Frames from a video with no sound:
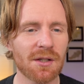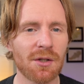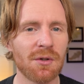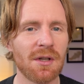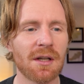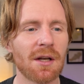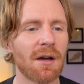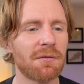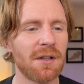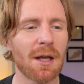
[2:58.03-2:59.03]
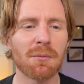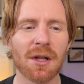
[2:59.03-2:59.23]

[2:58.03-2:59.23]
a unique enough name.